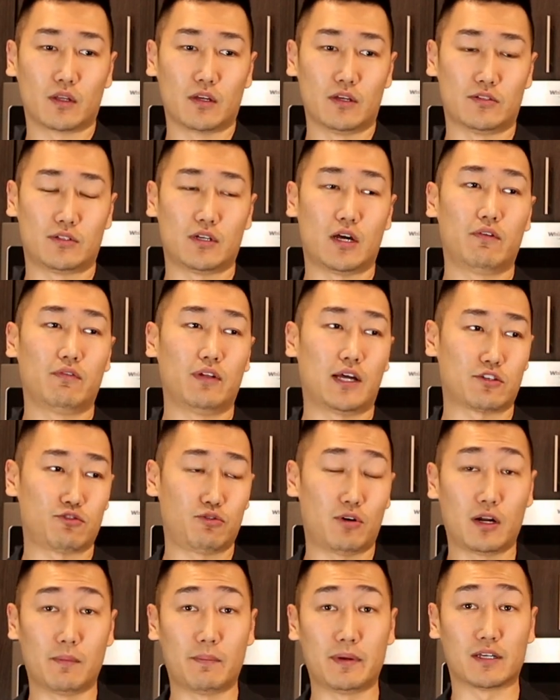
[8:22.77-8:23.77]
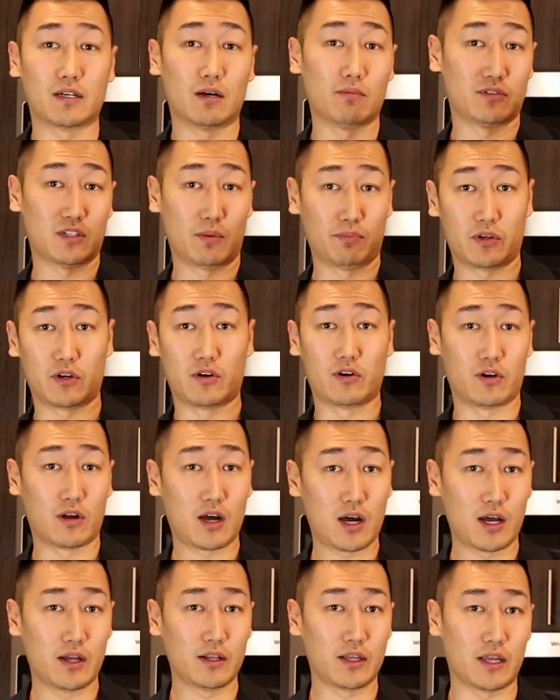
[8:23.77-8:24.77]
Instead of like trying to become something you're
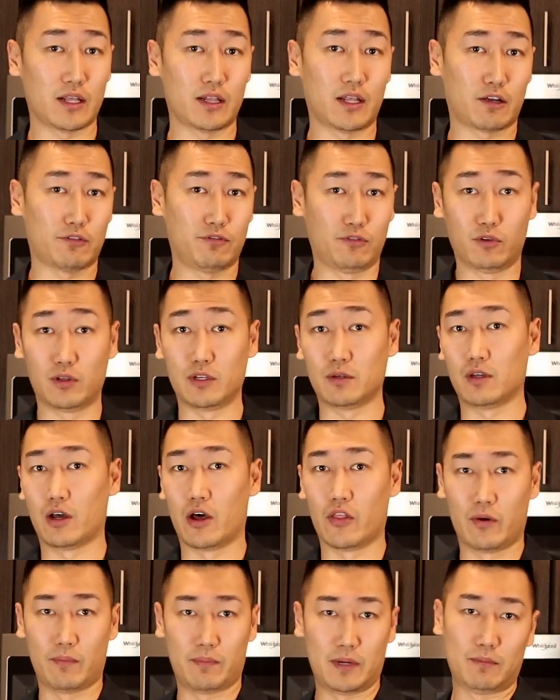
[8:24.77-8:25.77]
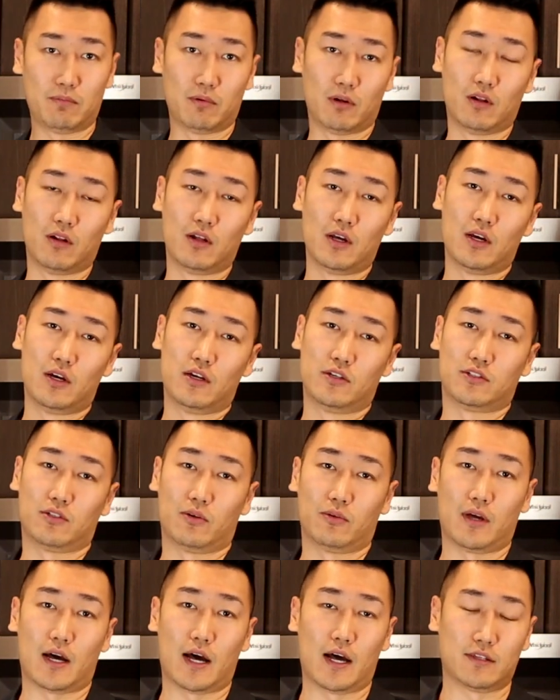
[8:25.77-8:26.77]
not and like fooling other people
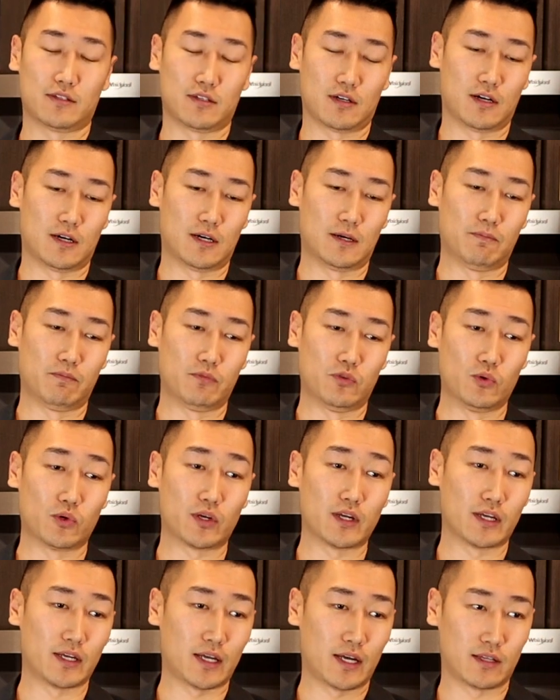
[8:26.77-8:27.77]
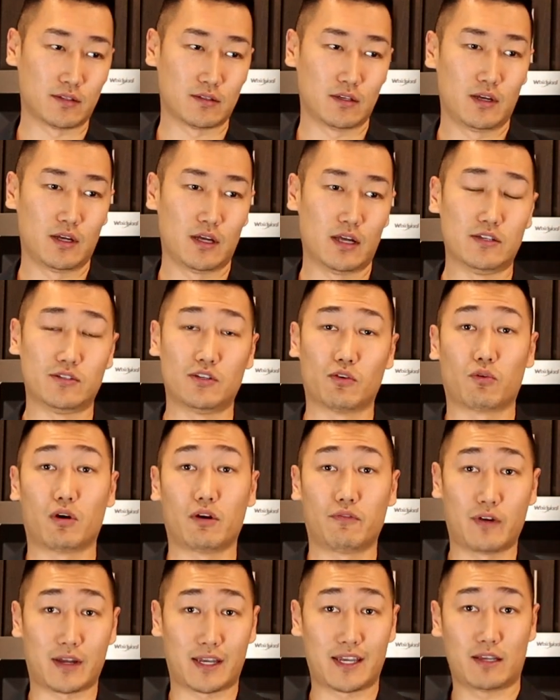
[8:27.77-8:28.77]
so that you can get instant
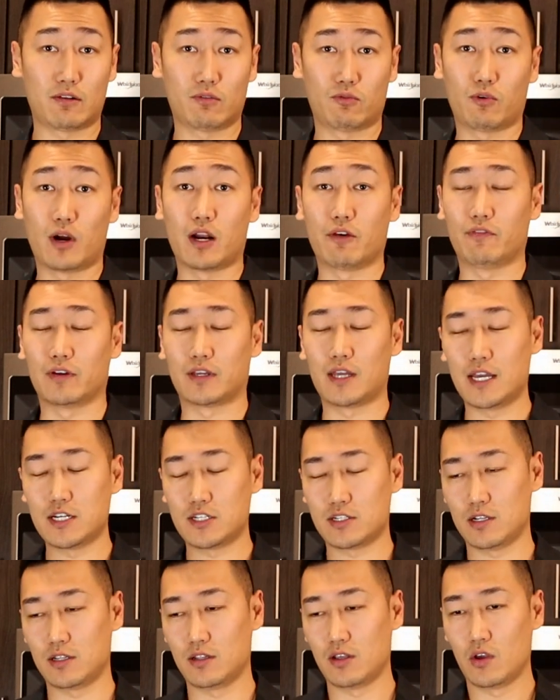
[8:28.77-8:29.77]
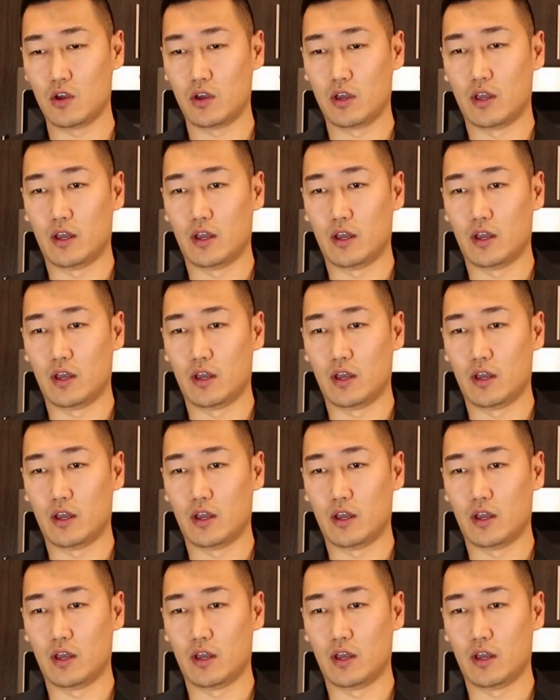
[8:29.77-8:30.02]
gratification,